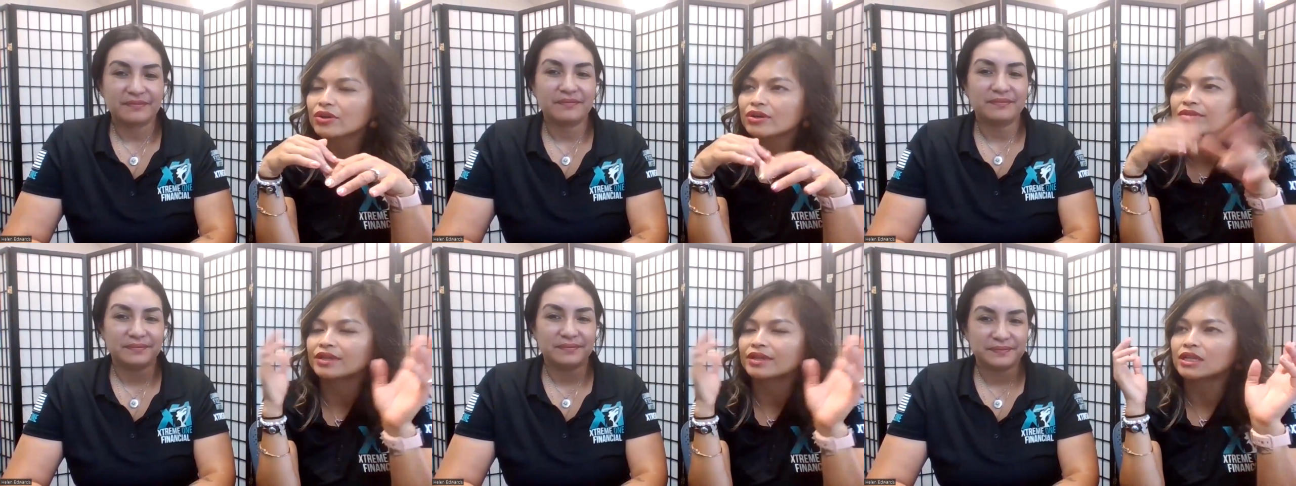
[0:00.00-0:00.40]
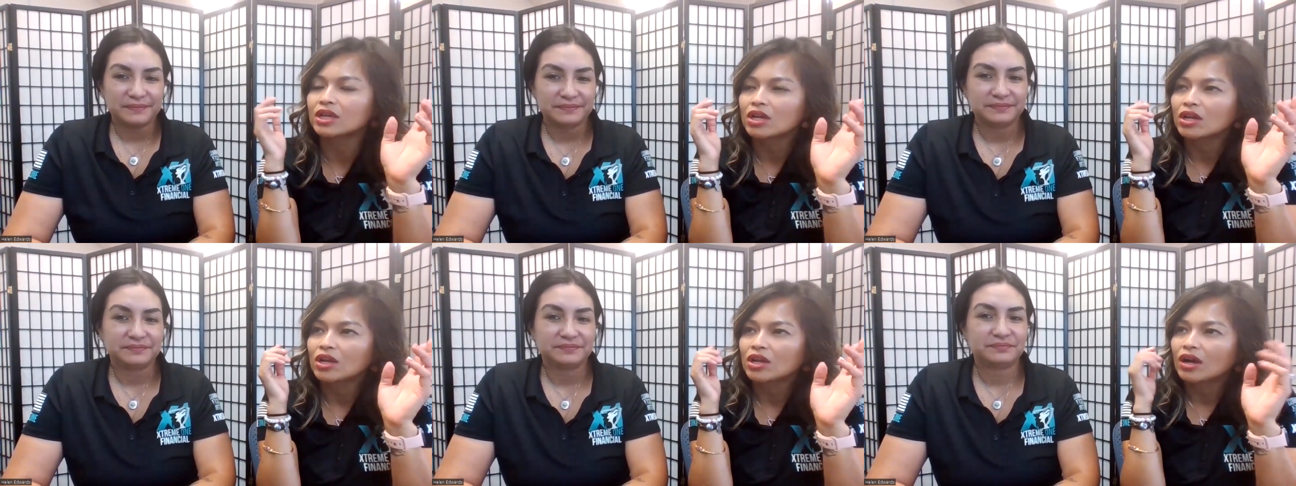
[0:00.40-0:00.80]
Speaker 1: And then,
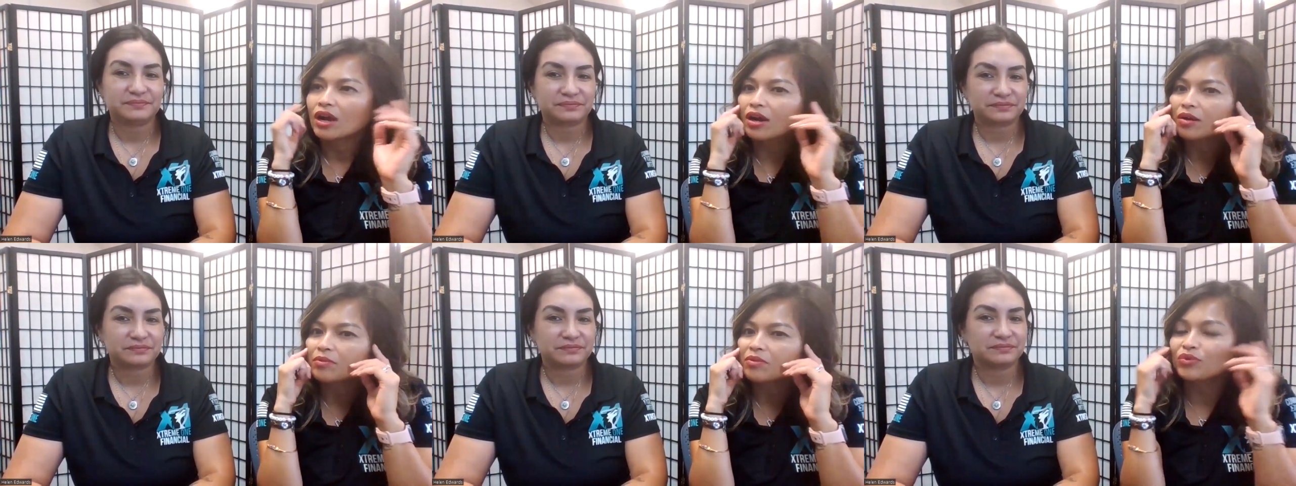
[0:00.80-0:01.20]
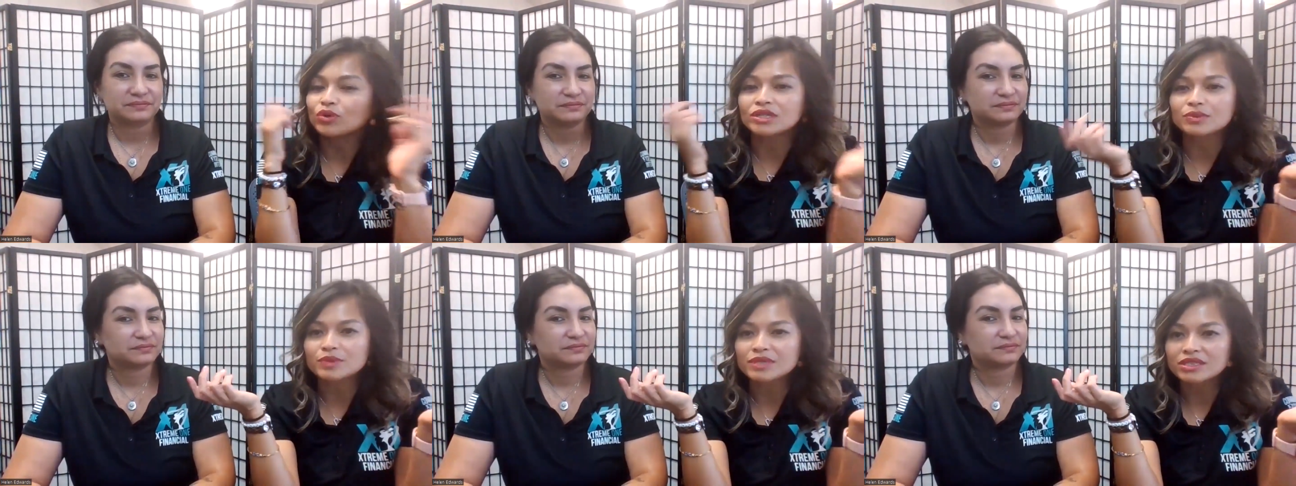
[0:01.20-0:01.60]
um, of
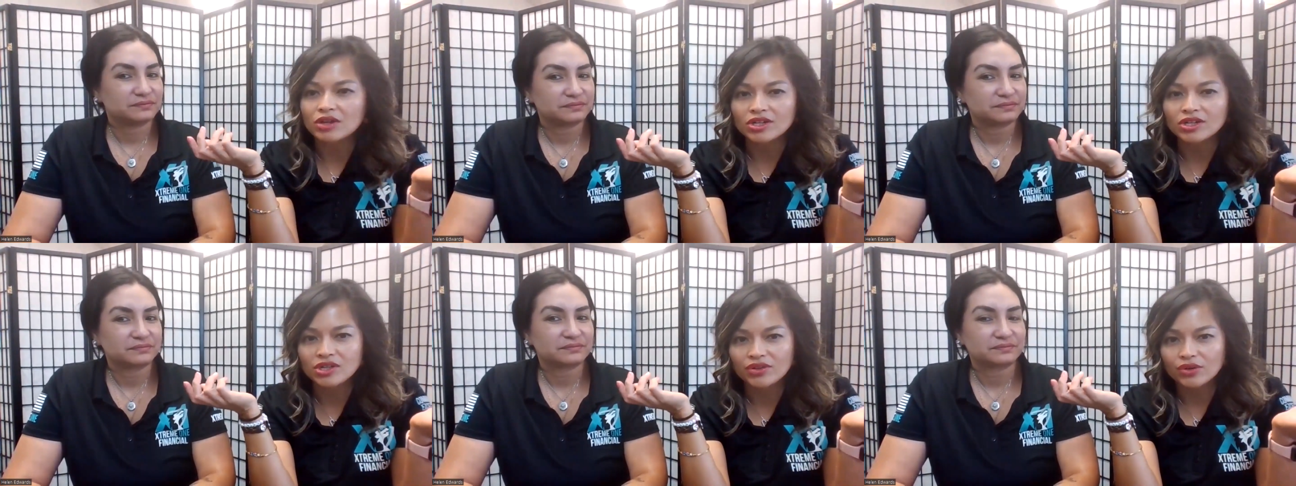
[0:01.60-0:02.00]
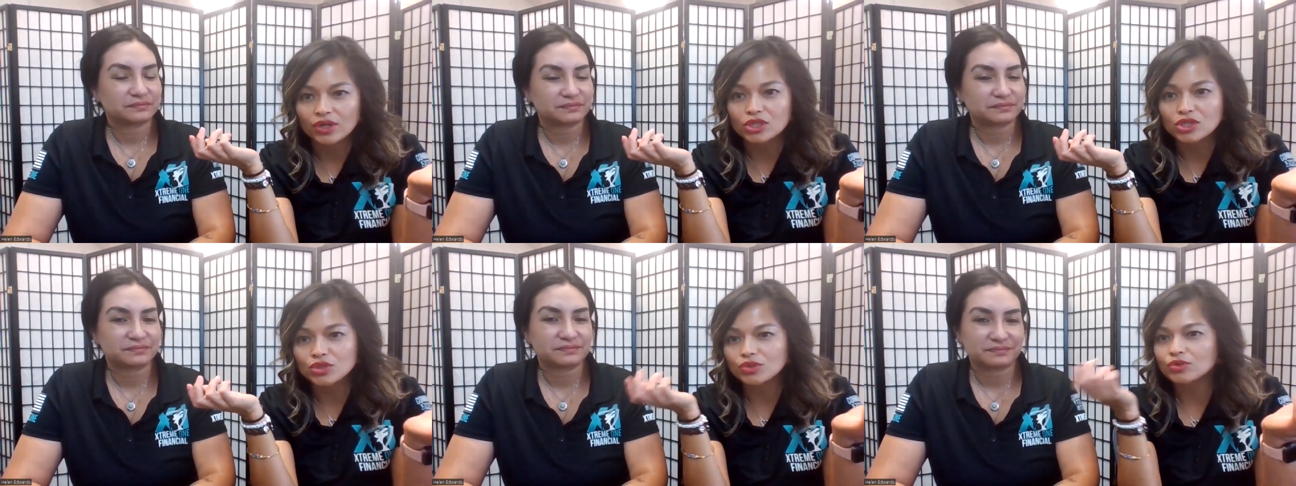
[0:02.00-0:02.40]
course, we saw each other
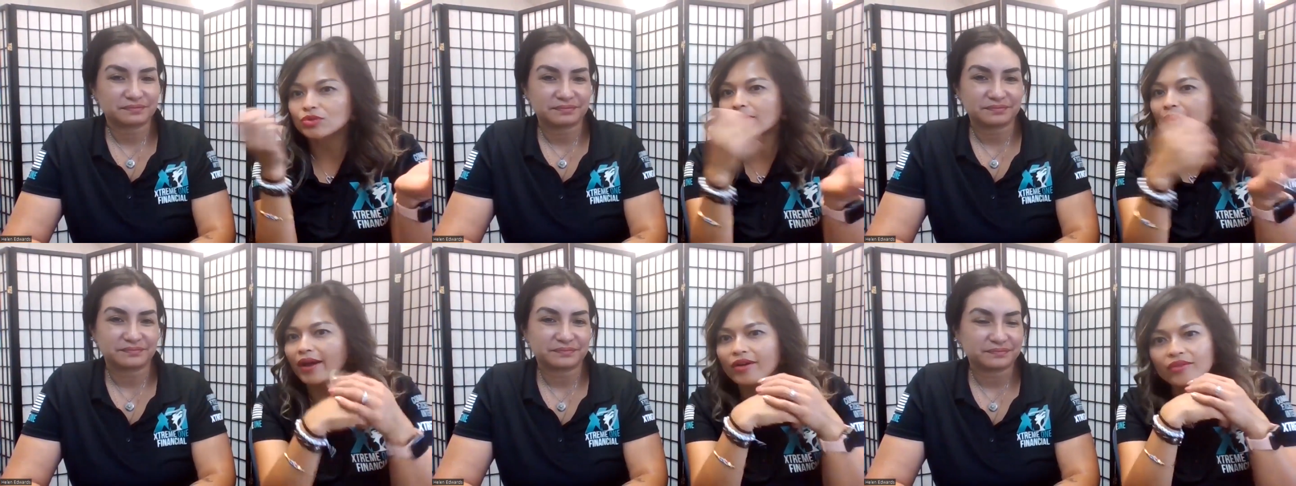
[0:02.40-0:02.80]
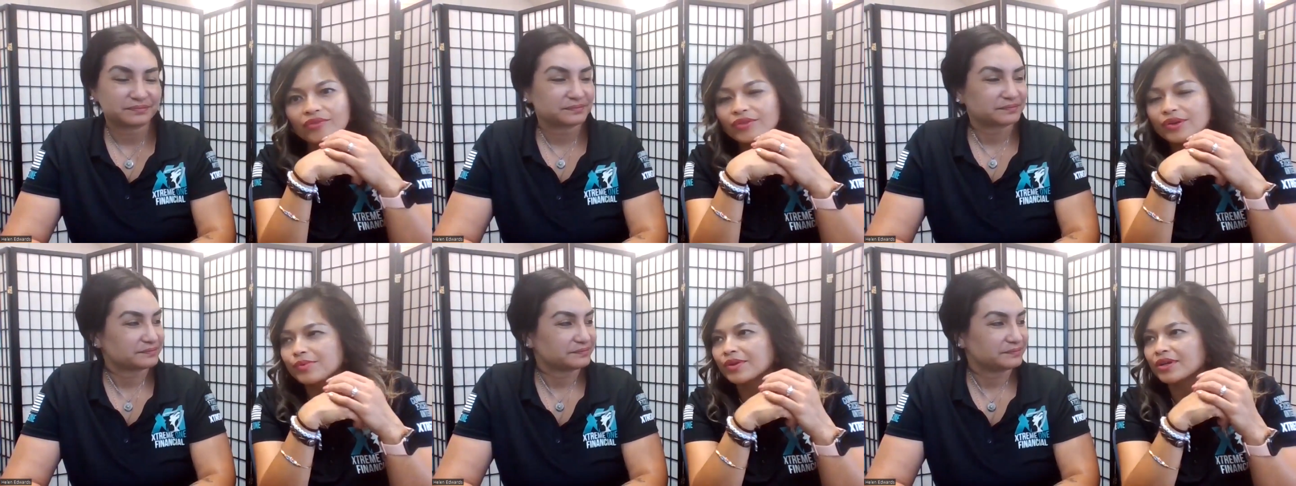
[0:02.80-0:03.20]
on Zoom
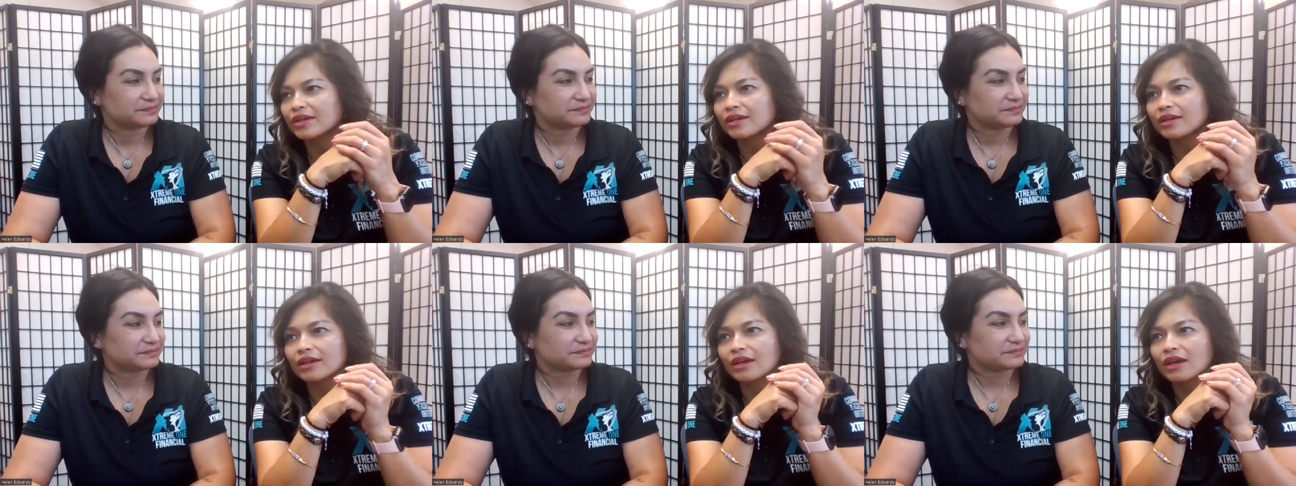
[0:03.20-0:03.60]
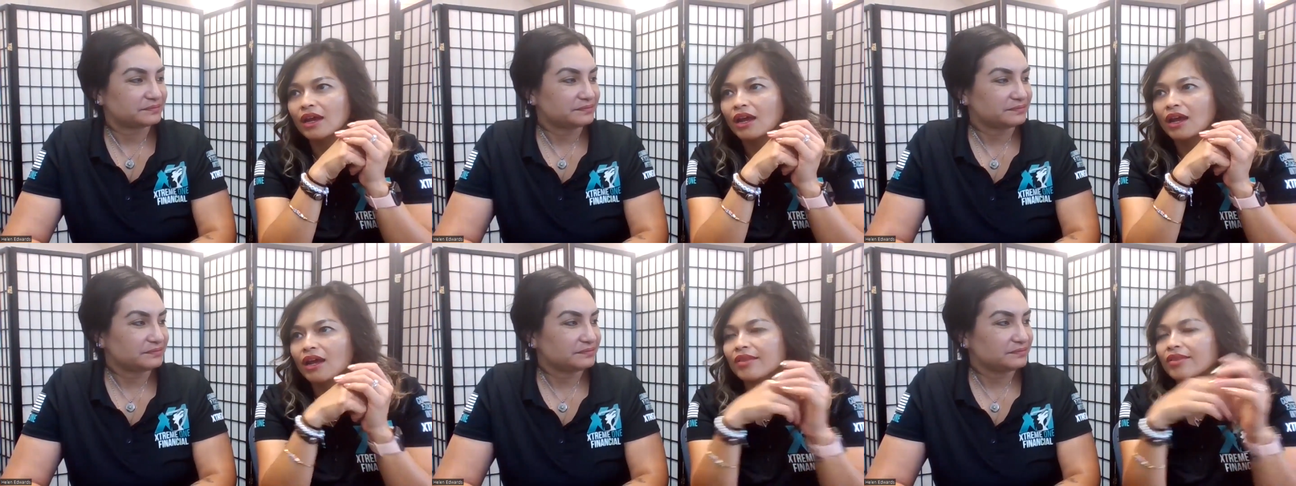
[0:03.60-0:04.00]
every week,
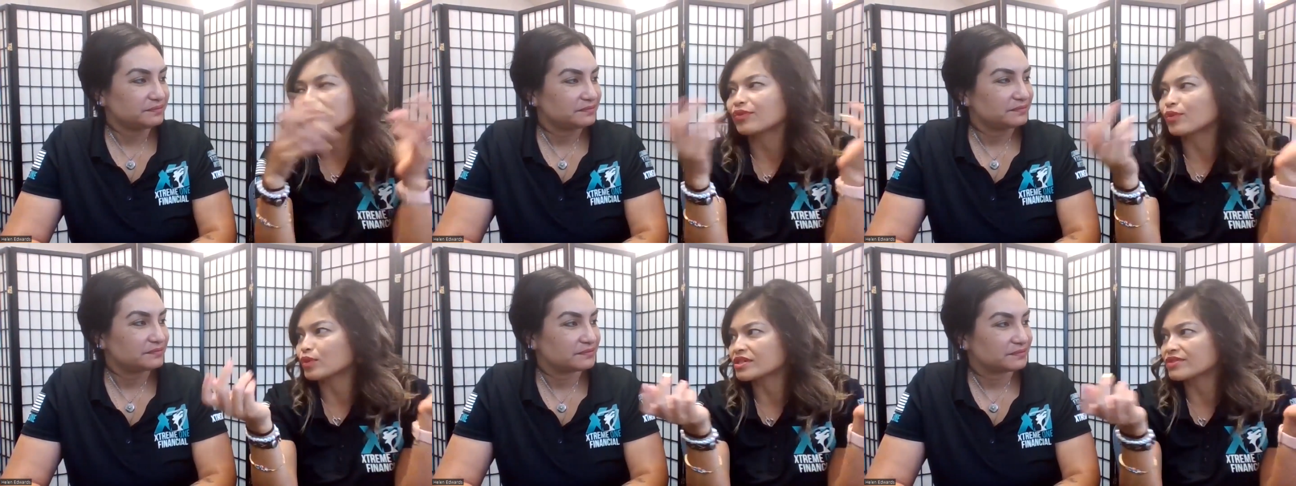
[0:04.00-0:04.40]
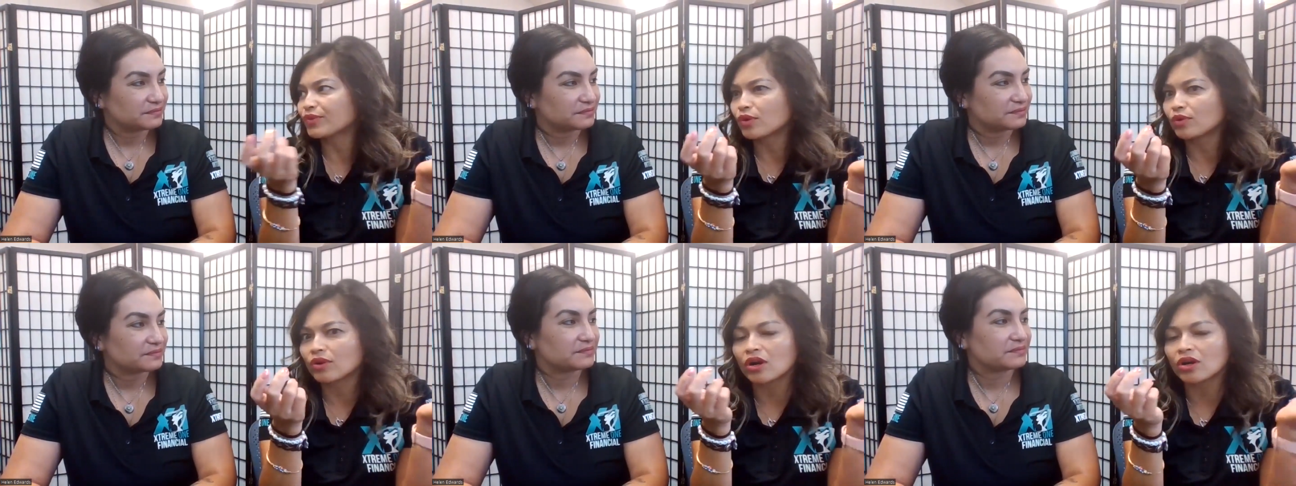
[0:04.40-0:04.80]
and then, of course,
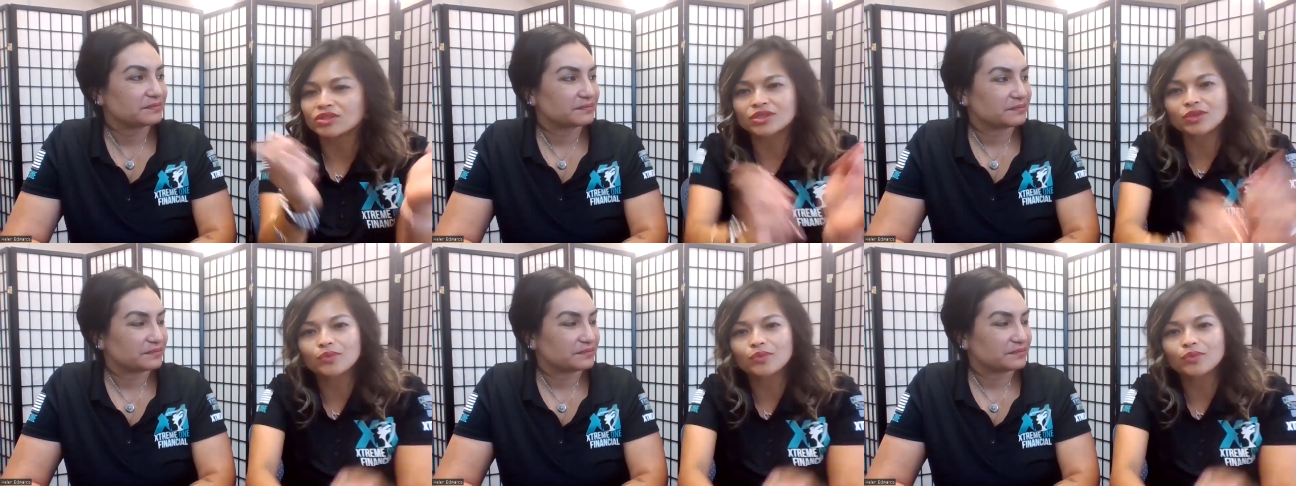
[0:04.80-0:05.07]
phone calls.